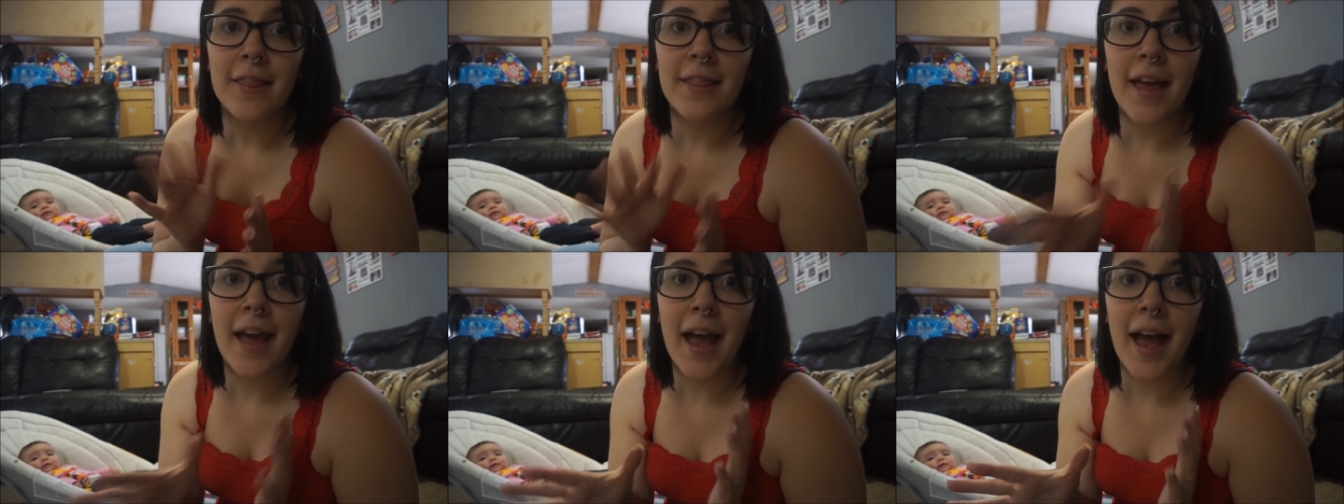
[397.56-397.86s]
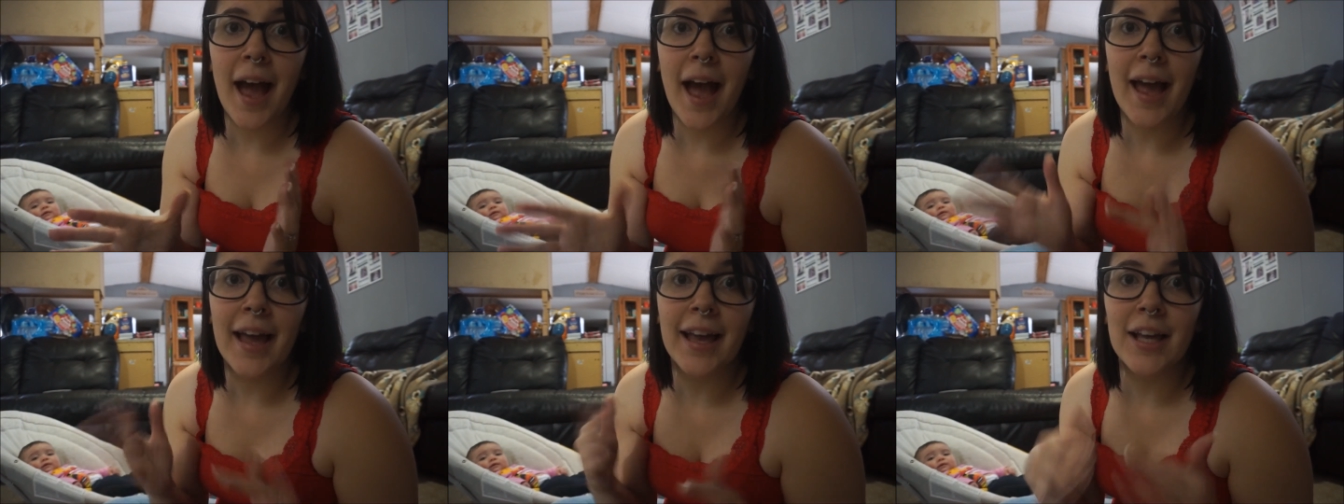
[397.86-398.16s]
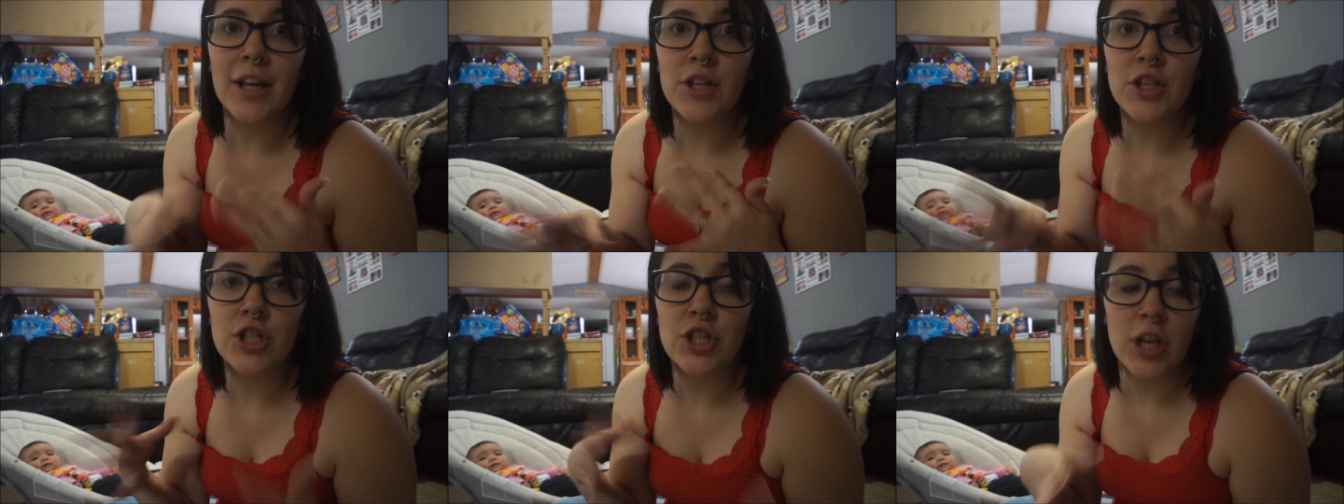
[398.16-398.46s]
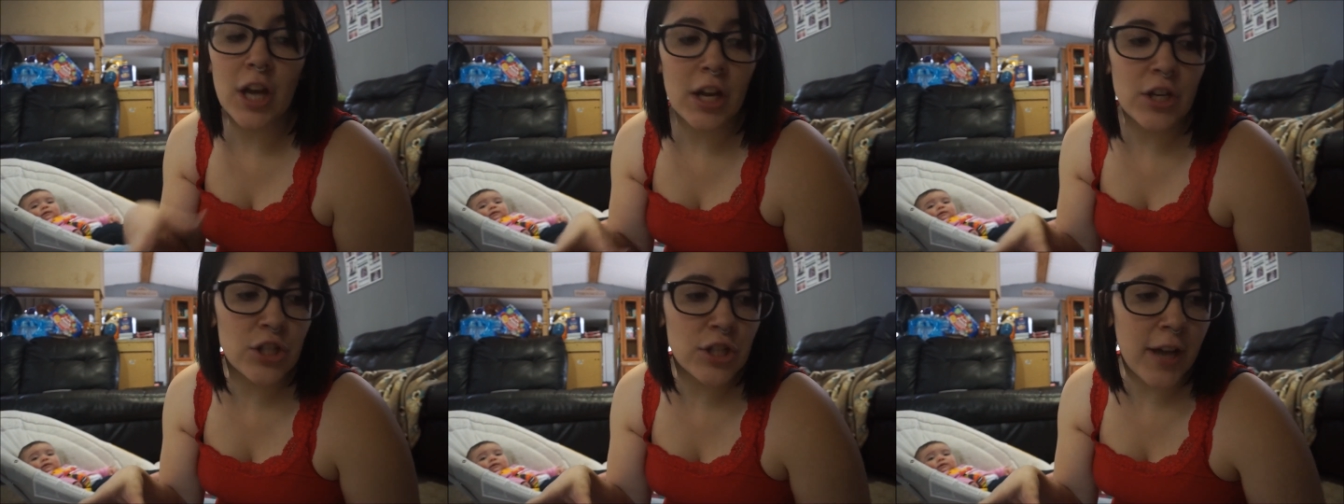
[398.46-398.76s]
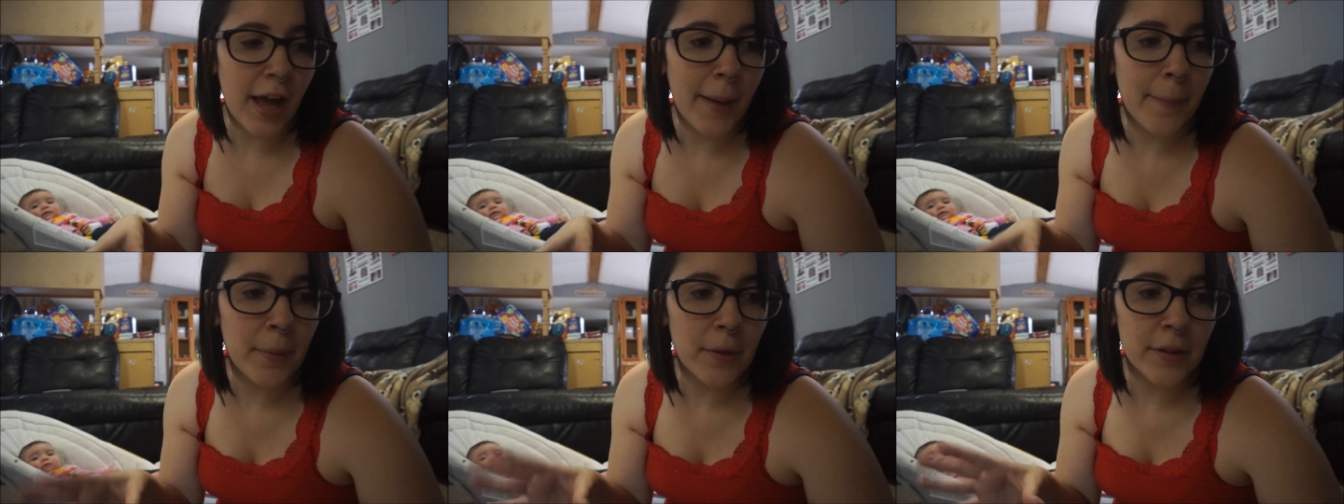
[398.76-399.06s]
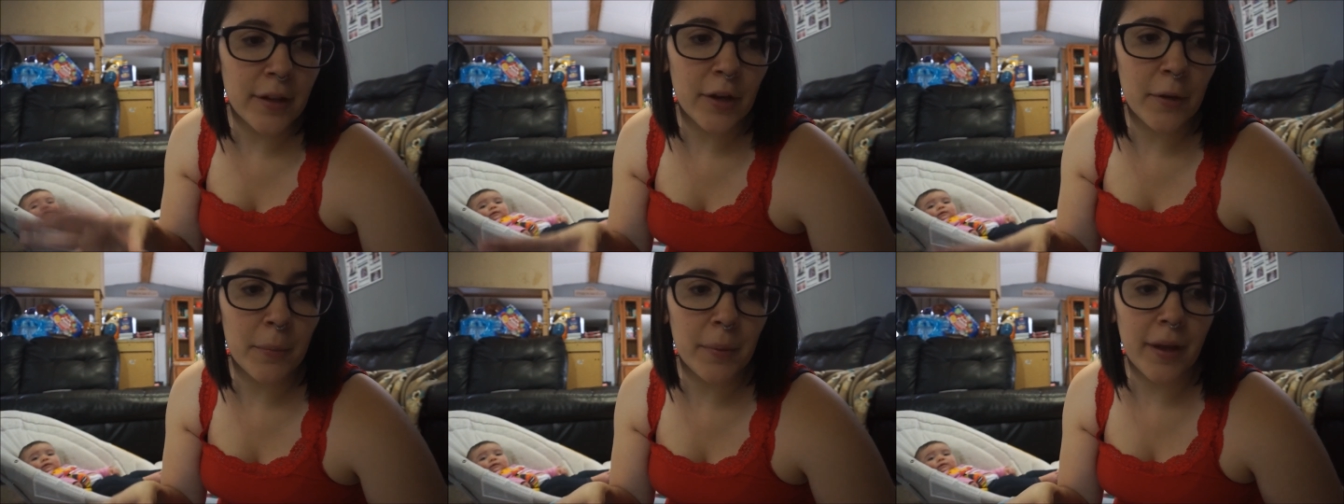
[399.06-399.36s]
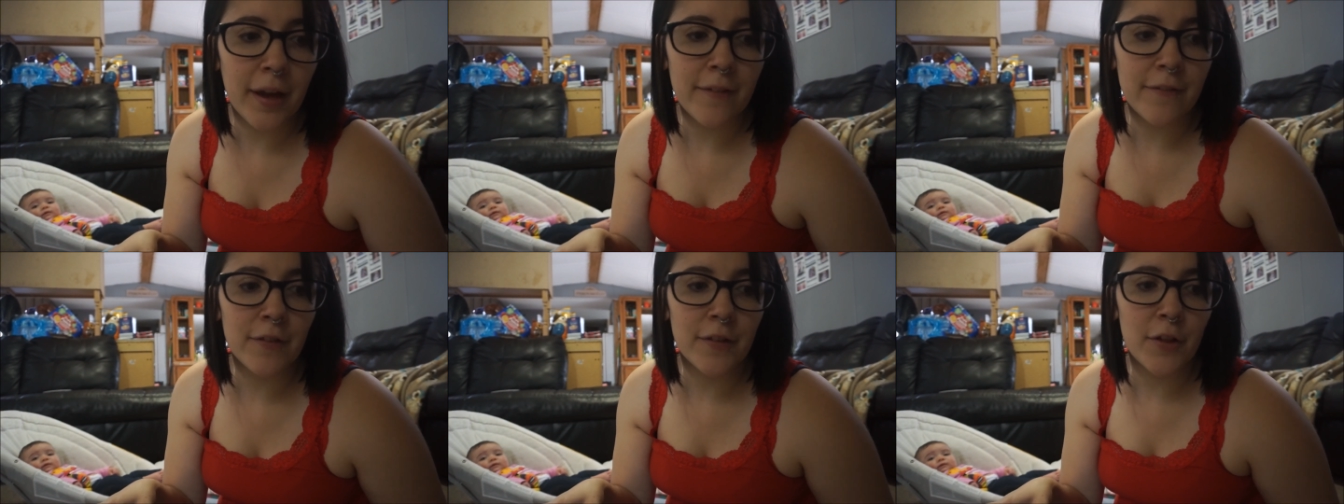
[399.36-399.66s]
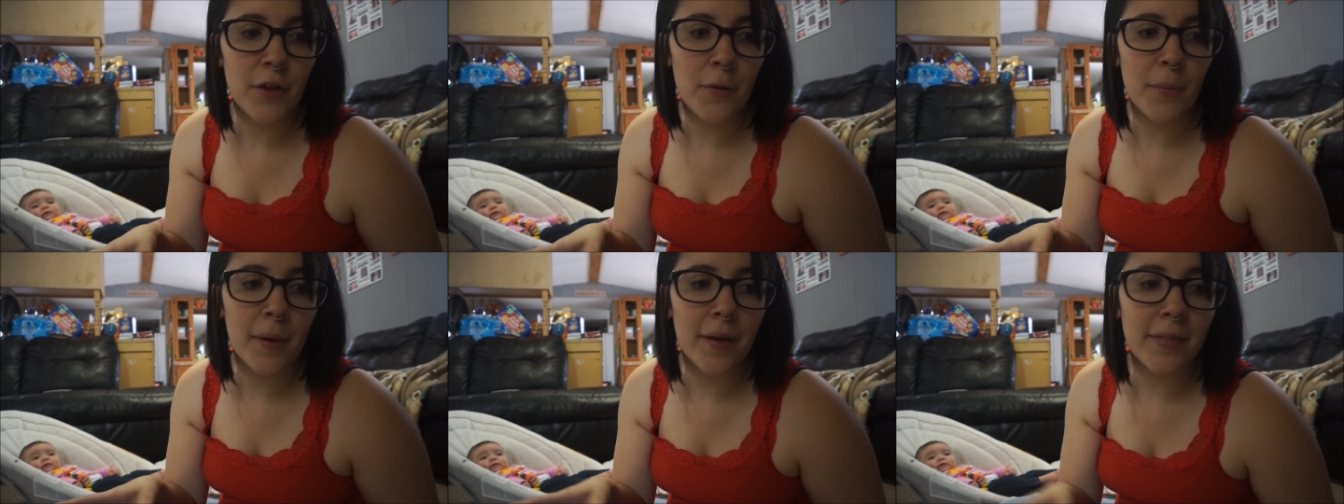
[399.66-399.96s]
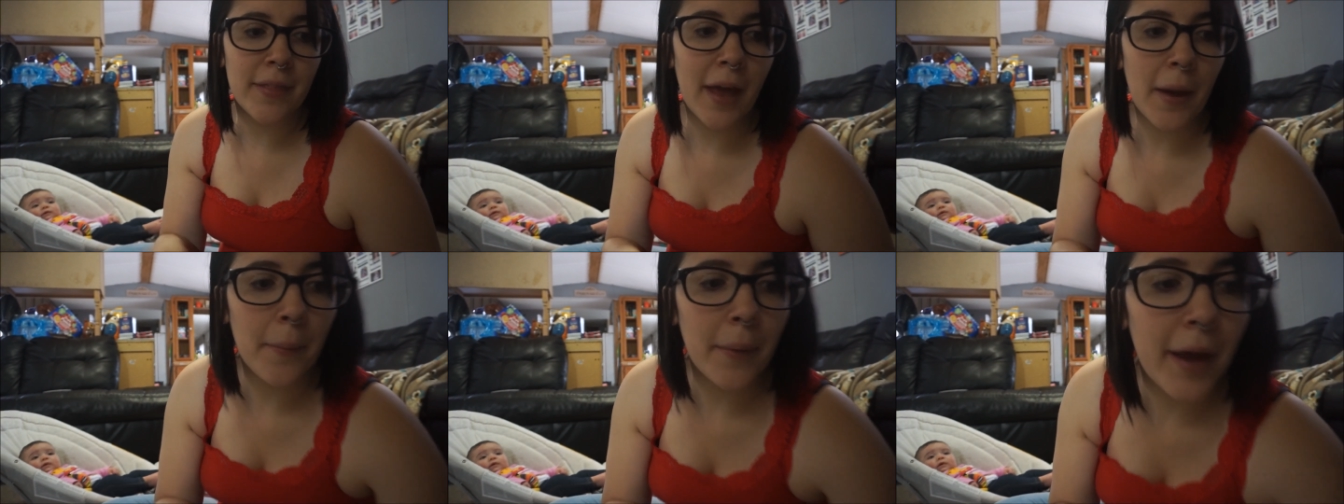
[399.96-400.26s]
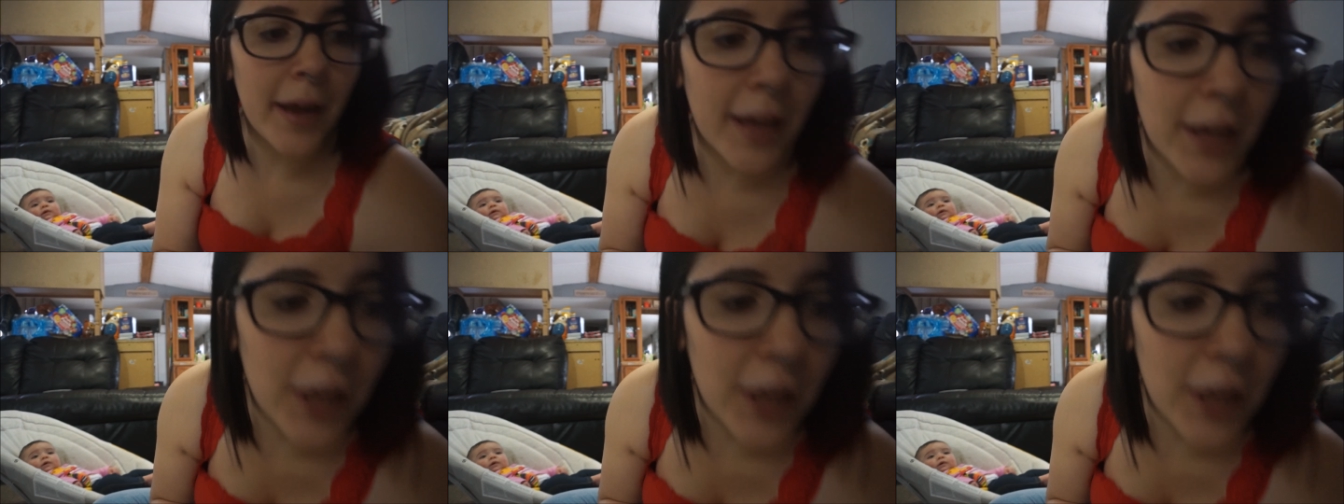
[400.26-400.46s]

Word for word: that I can just change the diaper and let her play for a little bit that way I